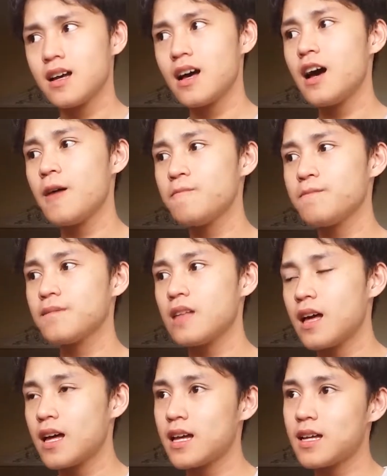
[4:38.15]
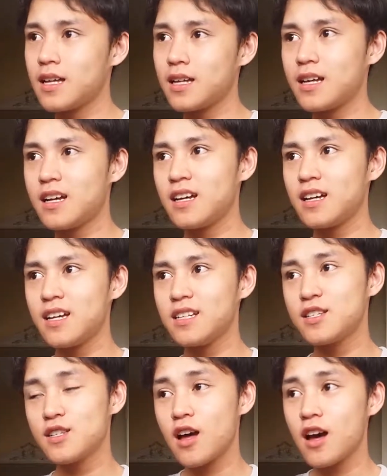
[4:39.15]
Um, uh,
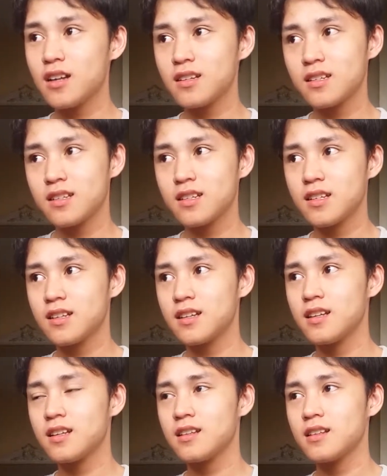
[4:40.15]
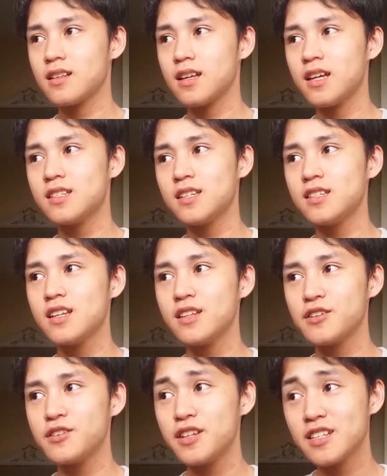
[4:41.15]
it's not it's
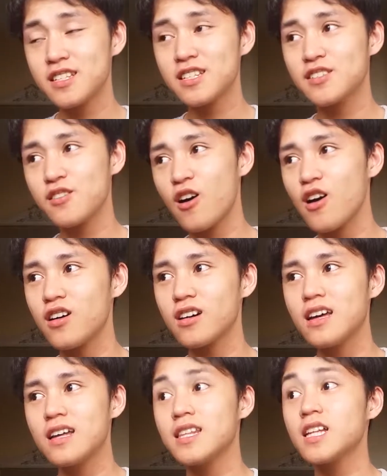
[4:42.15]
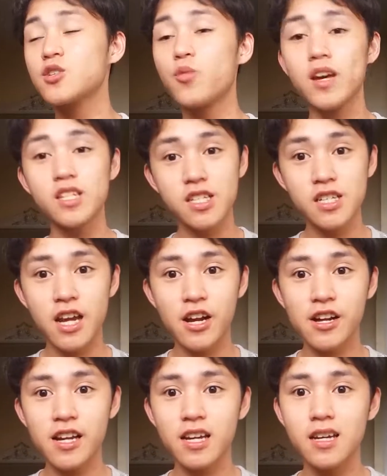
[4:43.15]
another, it's a song that's quite
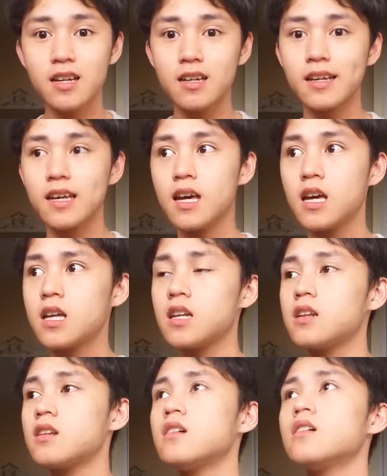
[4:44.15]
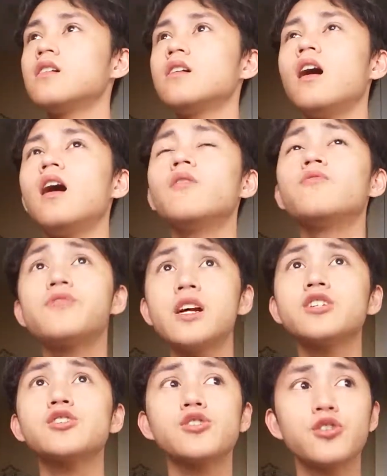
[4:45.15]
generic in um,
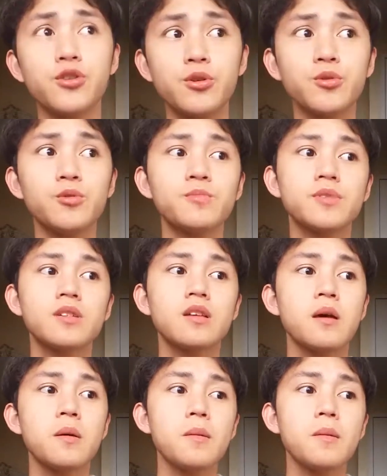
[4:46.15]
fresh groups.